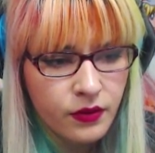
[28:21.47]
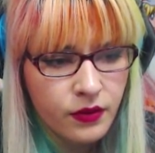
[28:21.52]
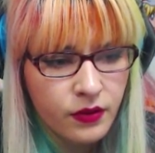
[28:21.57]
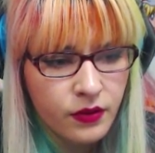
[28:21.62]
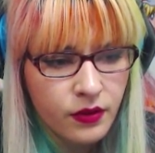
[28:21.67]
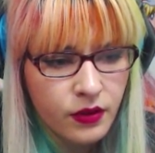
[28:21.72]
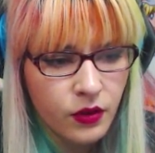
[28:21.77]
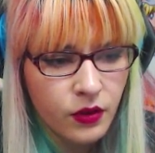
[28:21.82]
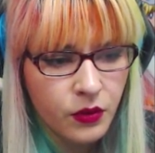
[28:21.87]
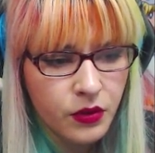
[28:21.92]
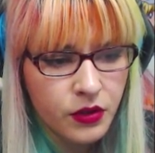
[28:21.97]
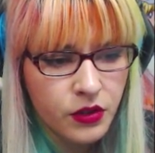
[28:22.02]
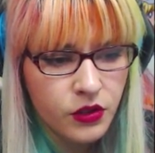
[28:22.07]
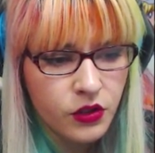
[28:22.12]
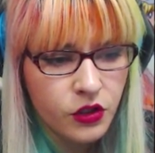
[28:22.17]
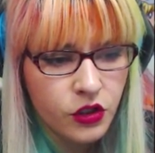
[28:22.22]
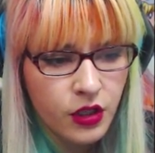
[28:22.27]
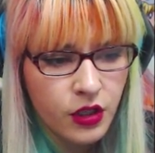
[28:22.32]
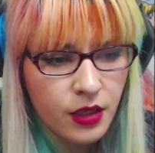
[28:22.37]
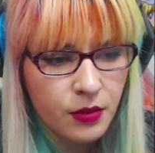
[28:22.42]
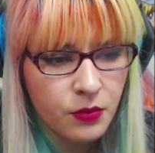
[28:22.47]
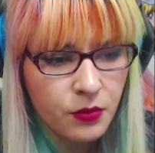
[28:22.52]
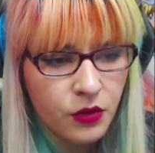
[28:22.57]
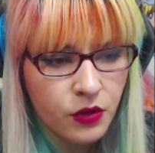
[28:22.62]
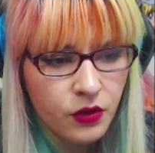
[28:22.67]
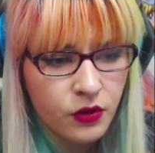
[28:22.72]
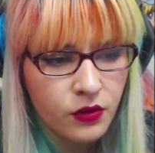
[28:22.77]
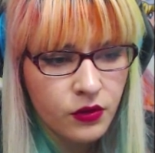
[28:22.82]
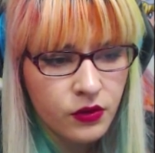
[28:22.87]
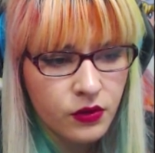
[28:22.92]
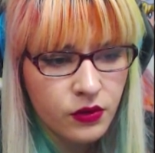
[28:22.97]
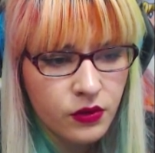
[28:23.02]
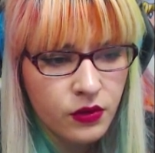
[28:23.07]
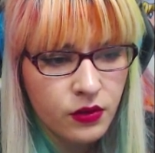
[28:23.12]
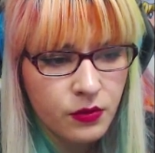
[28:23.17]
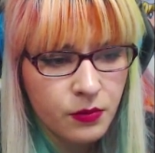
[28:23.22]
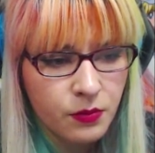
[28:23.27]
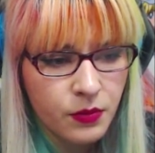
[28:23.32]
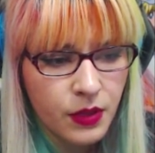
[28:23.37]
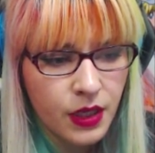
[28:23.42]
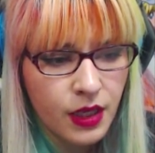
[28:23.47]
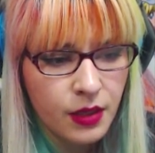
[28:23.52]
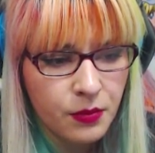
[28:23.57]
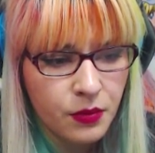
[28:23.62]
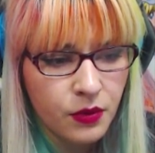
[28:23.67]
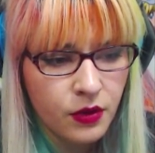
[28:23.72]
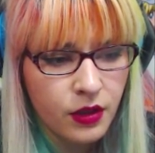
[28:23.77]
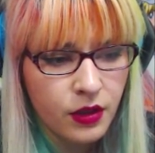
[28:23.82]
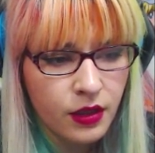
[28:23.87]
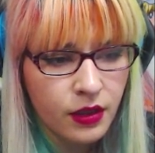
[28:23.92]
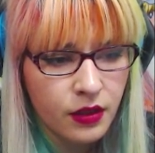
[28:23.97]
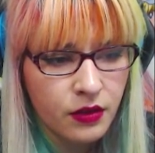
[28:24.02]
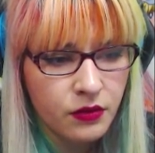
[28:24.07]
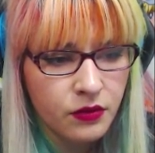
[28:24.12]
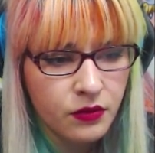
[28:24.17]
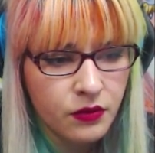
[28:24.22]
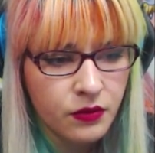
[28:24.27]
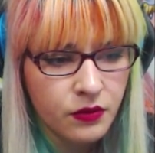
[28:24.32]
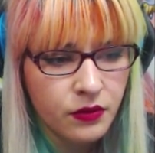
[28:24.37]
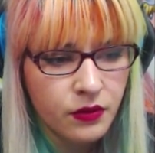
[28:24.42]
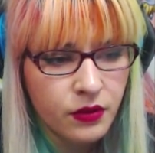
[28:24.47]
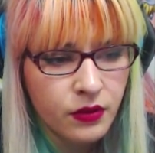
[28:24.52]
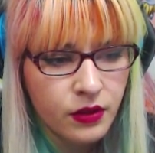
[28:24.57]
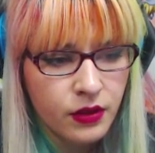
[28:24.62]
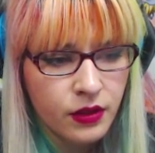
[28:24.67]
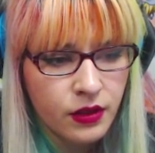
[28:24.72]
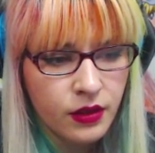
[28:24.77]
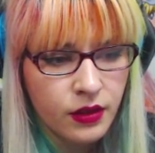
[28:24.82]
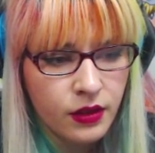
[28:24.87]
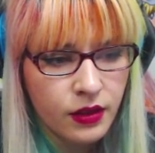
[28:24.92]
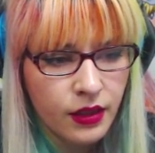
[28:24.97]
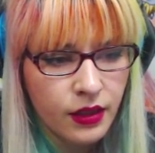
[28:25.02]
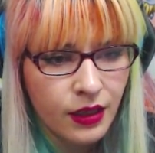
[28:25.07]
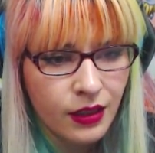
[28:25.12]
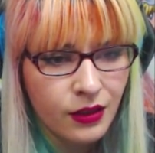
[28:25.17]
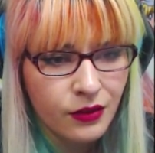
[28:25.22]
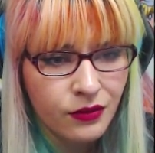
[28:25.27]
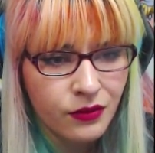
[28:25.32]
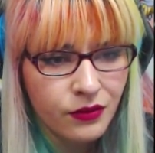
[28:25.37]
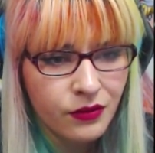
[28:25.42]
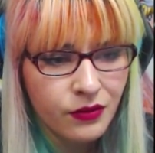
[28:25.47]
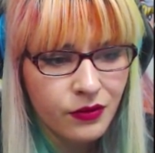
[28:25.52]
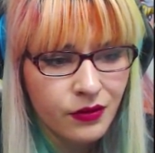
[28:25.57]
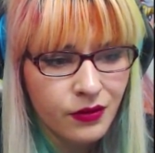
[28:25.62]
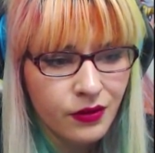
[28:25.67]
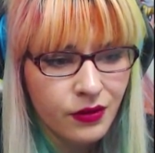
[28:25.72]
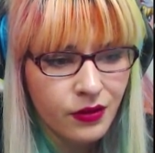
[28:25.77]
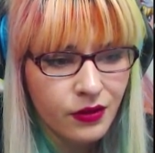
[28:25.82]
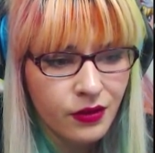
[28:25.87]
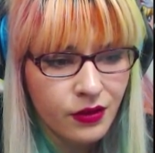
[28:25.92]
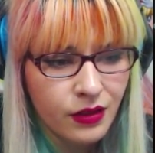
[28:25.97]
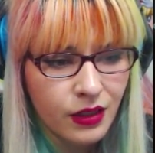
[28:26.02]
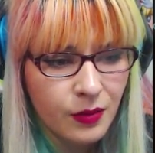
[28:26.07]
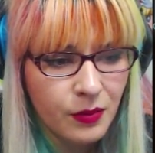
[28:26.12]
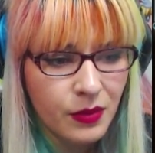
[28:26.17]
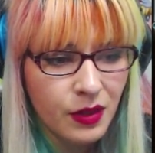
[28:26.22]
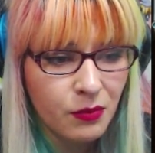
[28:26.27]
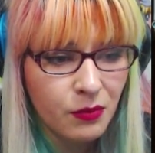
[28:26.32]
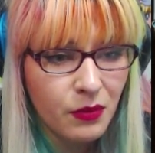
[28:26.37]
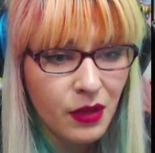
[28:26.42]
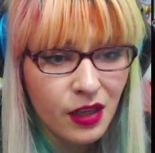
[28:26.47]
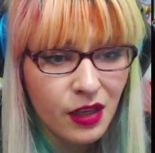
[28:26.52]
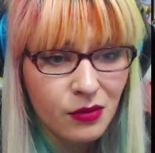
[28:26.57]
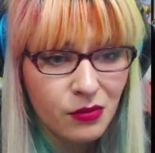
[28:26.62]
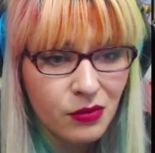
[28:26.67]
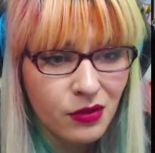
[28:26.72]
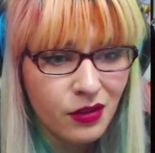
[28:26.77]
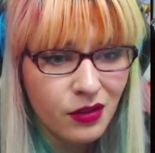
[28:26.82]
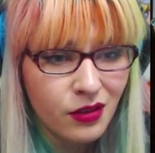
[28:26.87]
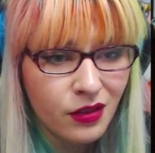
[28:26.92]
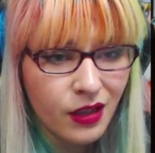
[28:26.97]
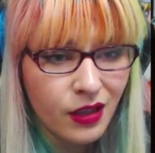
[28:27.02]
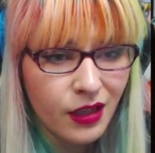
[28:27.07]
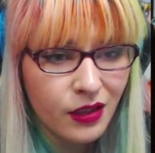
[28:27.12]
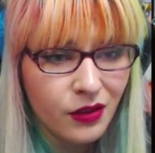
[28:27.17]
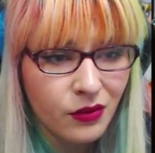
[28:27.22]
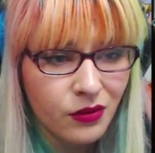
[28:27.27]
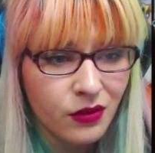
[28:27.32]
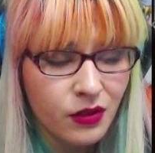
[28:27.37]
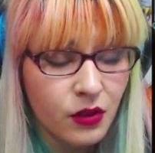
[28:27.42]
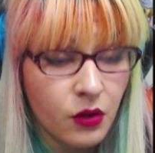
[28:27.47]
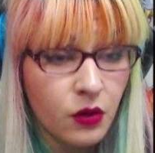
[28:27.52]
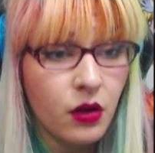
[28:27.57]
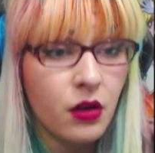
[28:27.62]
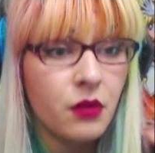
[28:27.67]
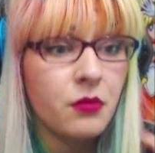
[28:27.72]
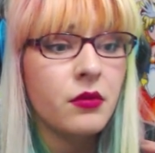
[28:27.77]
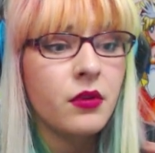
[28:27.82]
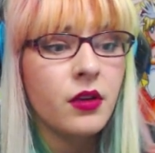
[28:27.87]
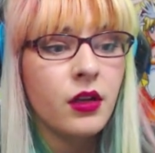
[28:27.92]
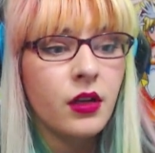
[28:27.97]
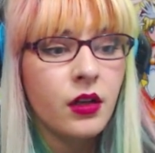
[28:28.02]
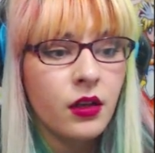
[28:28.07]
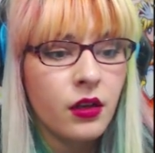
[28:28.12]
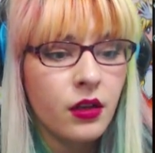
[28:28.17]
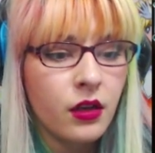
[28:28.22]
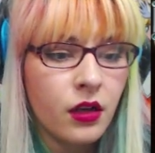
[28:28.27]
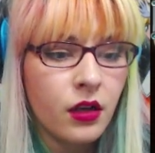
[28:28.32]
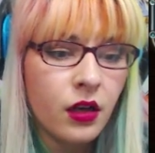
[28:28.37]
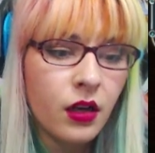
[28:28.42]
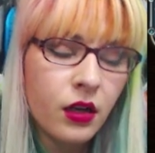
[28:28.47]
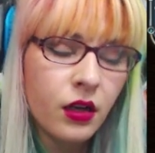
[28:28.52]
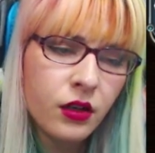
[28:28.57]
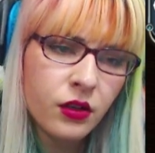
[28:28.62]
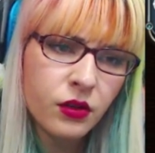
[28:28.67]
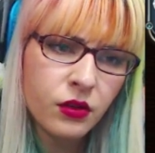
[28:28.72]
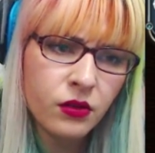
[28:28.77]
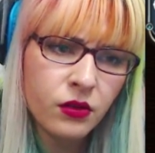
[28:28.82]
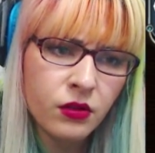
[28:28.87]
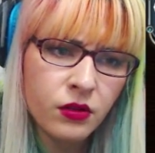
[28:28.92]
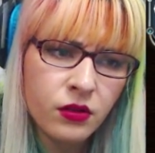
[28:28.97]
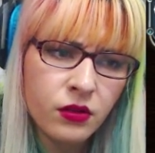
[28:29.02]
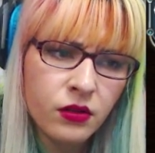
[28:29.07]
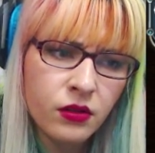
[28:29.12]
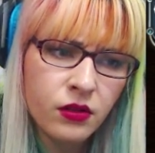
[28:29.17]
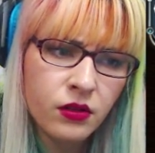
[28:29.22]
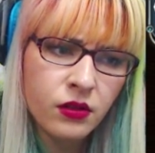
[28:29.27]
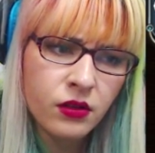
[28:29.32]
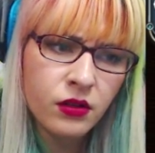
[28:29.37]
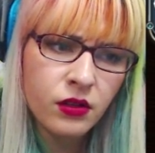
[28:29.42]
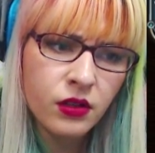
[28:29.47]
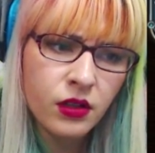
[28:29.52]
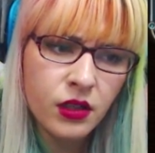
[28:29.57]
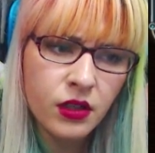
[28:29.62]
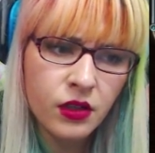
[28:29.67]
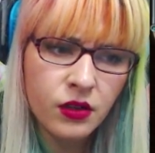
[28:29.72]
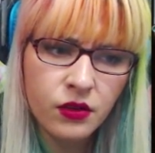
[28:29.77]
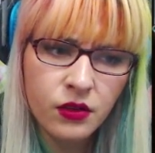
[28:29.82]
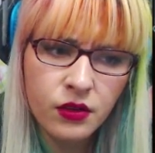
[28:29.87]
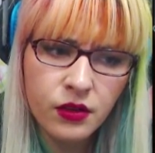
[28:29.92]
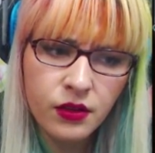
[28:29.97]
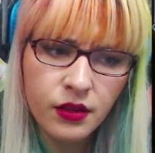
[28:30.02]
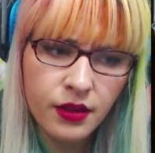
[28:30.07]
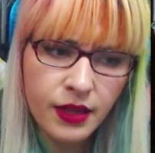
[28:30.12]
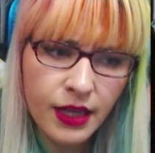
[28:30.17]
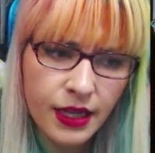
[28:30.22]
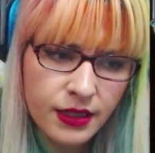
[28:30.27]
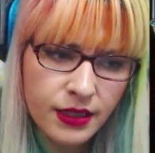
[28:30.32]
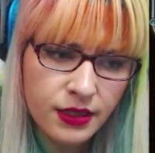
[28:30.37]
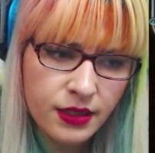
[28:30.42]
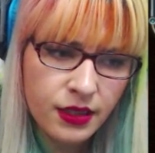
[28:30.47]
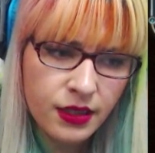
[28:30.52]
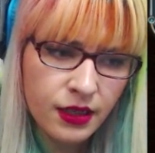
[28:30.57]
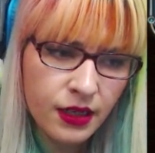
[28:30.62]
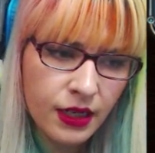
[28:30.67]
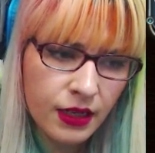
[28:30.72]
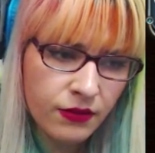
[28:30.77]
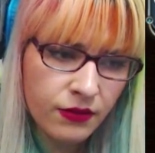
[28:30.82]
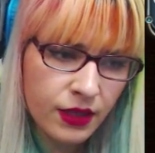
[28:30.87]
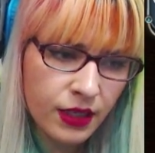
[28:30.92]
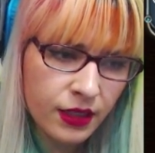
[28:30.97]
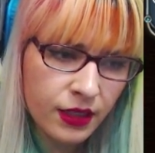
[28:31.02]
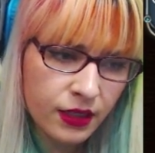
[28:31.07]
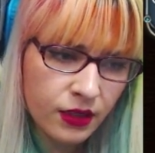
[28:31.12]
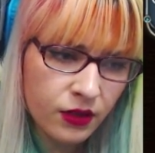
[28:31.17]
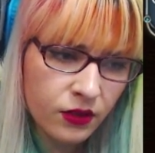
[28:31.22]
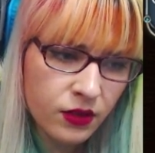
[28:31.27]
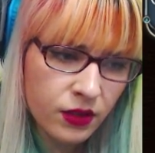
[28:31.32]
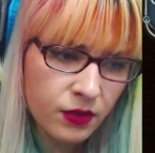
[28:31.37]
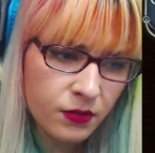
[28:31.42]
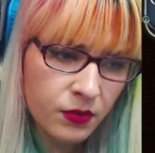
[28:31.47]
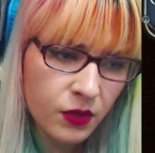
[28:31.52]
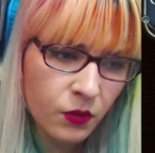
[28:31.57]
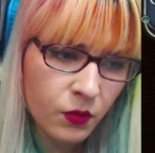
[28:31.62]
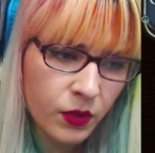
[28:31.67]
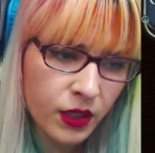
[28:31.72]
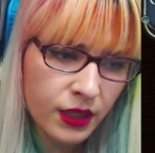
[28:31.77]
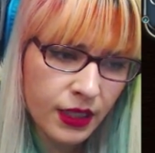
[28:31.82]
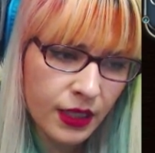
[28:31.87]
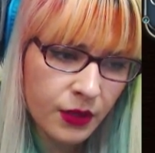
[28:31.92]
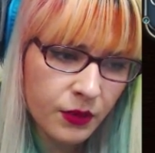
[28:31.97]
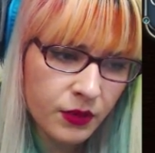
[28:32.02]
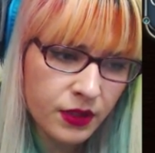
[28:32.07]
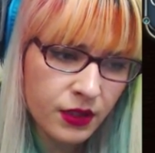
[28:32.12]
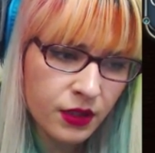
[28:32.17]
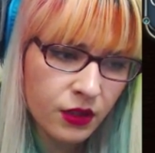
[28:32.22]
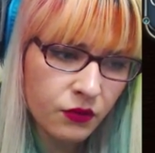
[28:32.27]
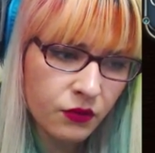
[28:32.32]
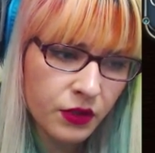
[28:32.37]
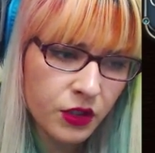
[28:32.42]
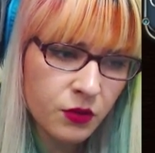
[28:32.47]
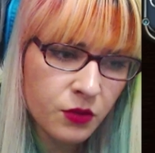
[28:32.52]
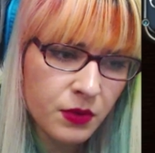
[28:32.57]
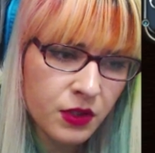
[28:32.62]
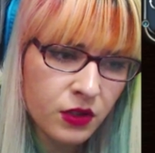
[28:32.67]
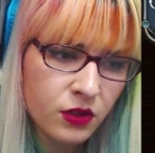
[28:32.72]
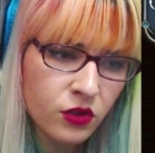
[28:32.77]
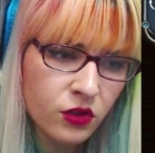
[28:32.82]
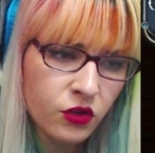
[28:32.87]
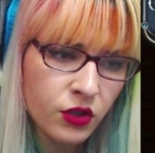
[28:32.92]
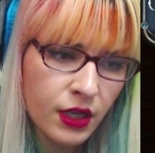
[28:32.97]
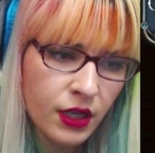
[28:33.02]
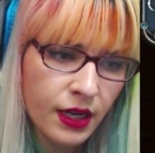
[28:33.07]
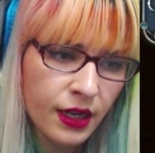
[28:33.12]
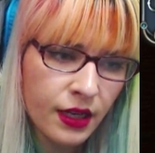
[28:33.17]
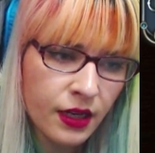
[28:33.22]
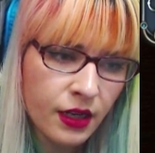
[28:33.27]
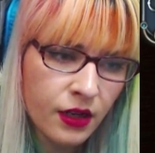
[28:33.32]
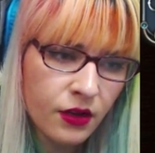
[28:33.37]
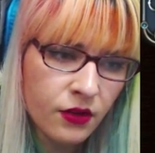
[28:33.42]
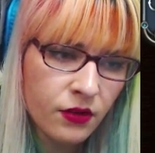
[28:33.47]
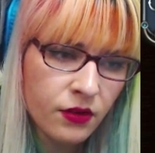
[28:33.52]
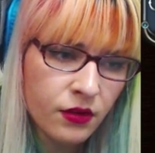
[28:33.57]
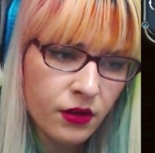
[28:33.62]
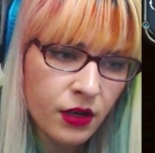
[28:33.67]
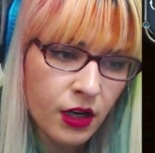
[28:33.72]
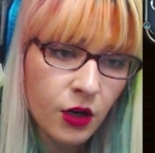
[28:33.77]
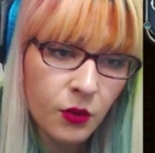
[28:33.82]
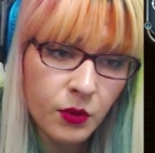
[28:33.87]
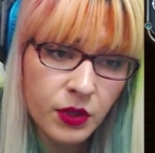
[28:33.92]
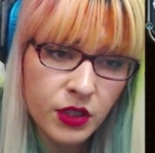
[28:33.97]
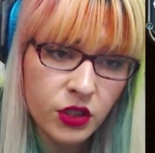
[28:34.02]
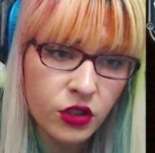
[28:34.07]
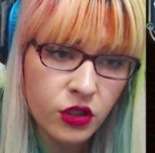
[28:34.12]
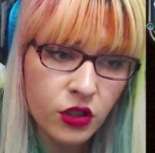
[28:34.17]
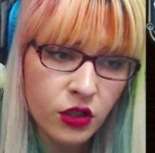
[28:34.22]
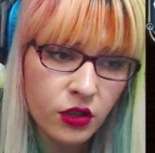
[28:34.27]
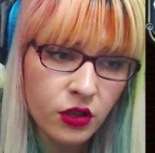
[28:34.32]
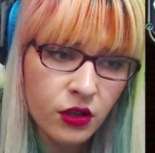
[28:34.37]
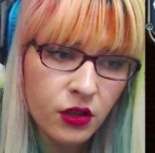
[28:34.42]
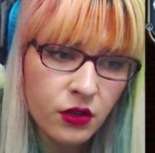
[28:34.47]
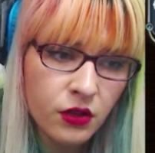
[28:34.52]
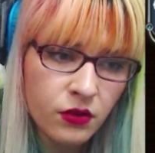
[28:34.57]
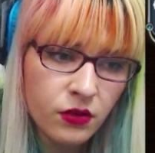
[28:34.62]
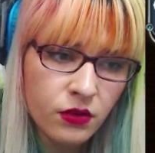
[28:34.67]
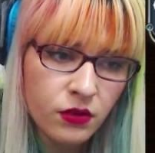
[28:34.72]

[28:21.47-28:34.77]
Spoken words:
Lord's chambers. Paper knife. Knife. I mean, maybe. I don't... Oh. That's the knife that killed him? The one that was in the Richmond Street hideout? Are we sure, though?